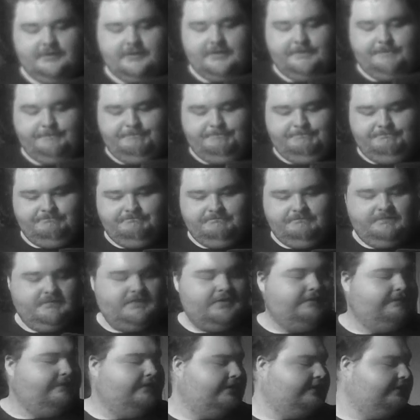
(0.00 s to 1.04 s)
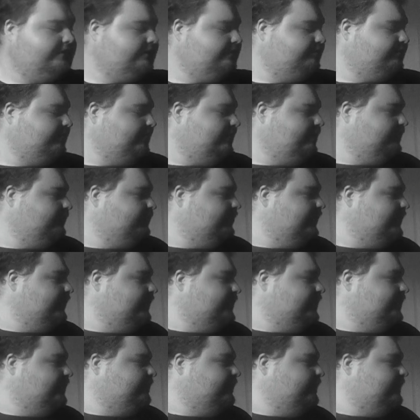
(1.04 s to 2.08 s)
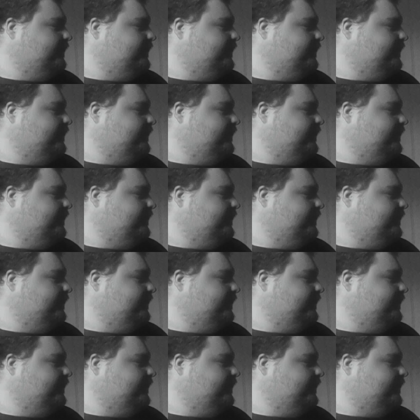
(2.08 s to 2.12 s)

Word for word: yep. I think I should probably play some